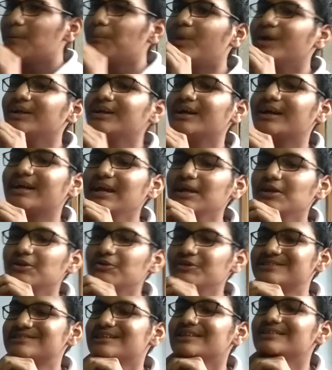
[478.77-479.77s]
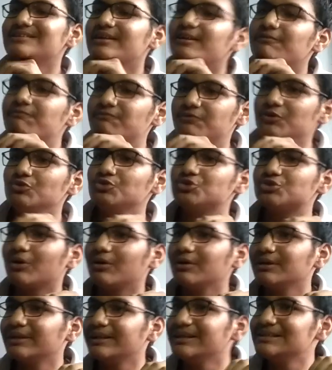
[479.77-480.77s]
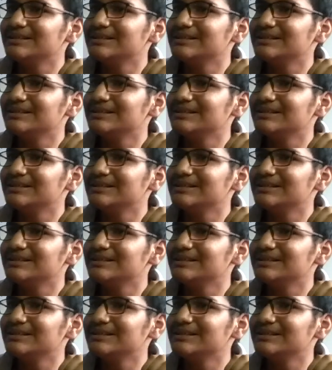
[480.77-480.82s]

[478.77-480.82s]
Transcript: King Louis XVI refused all these